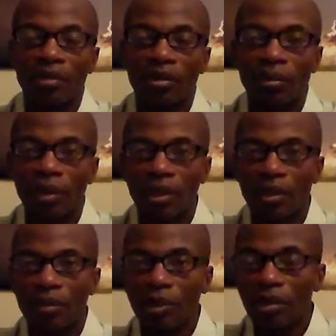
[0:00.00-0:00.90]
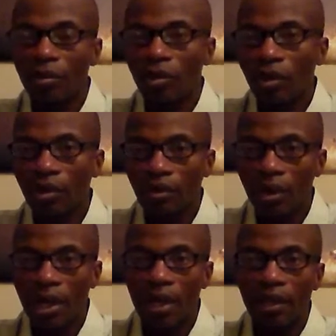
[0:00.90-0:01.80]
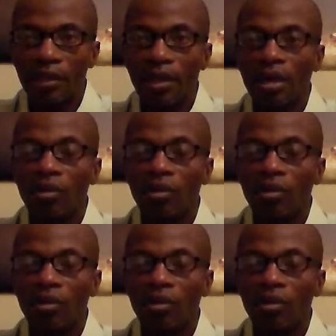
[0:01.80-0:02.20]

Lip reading: won't be no more crying.